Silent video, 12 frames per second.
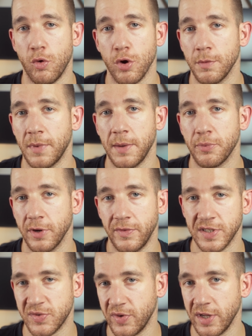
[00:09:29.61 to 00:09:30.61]
or my
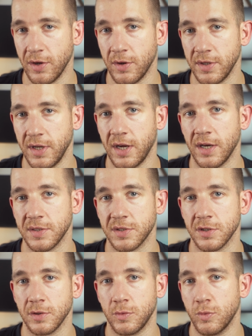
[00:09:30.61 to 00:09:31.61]
previous video on
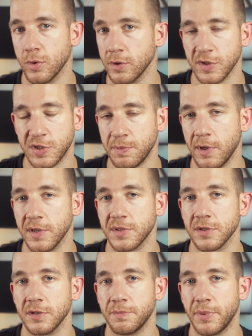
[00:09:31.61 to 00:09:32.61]
Dehancer weren't
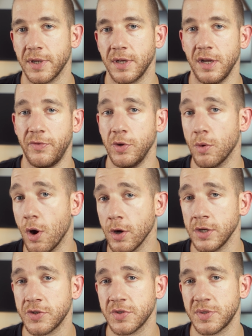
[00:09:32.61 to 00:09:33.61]
sponsored, but if you are
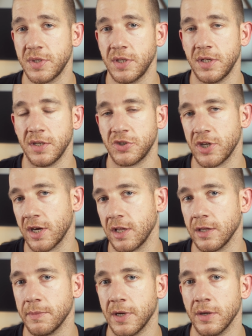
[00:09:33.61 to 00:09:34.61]
interested in
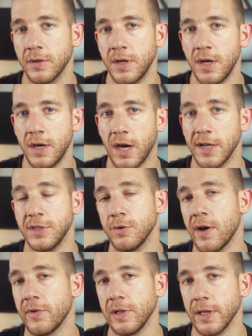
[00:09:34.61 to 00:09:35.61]
checking them out, I do
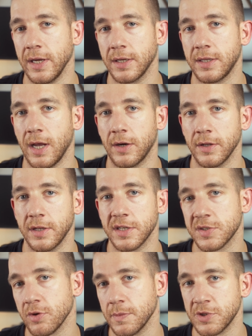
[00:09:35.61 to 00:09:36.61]
have a link down in the
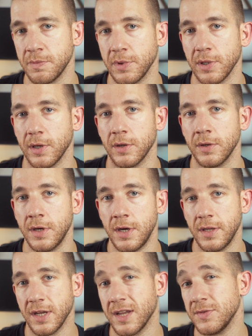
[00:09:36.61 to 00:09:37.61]
description below
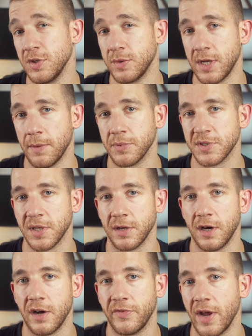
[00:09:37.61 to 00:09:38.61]
that gives you 10%
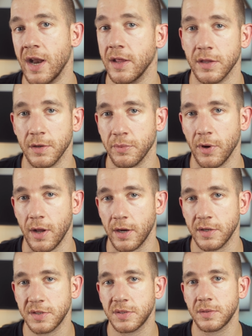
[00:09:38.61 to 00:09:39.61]
off any of their
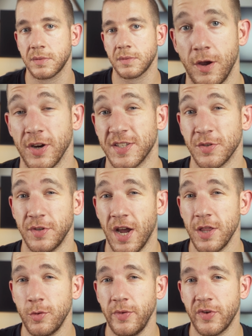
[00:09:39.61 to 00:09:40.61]
products. All right, so
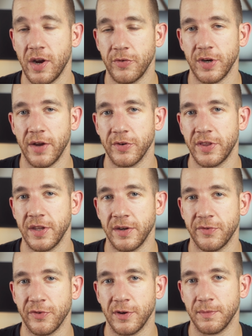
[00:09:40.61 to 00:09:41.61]
now that we've covered
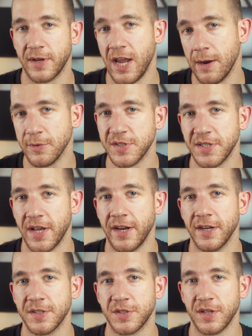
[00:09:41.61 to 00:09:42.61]
everything from camera
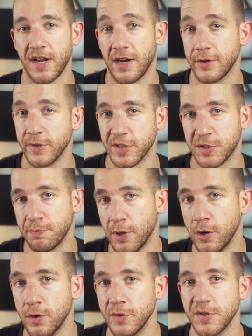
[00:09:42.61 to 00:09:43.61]
settings to how to
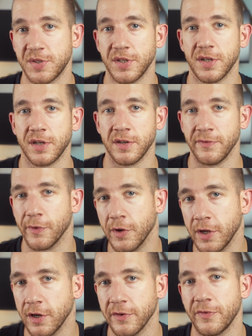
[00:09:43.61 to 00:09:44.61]
expose to
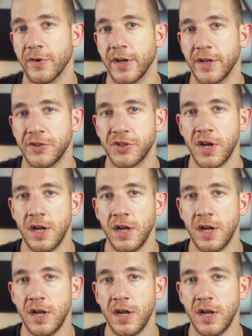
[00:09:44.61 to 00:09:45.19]
converting your footage,